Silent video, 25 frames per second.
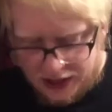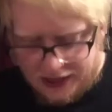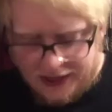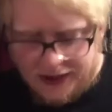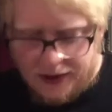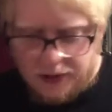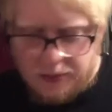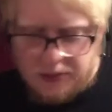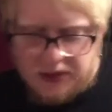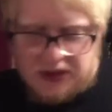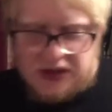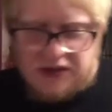A
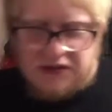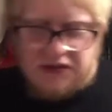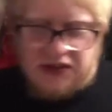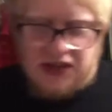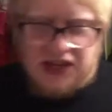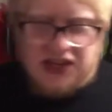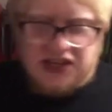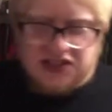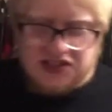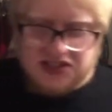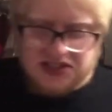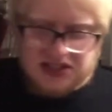little bit of
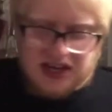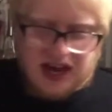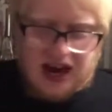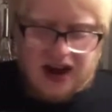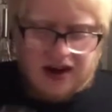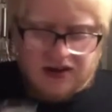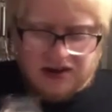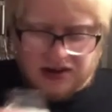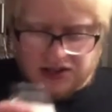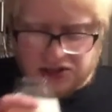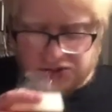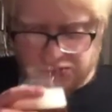yeast
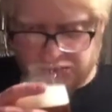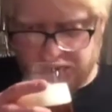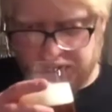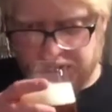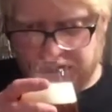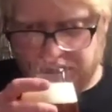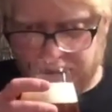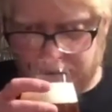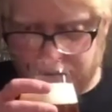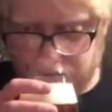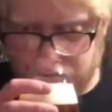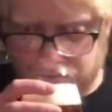character in
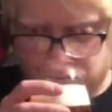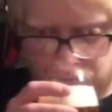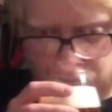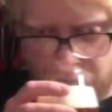there as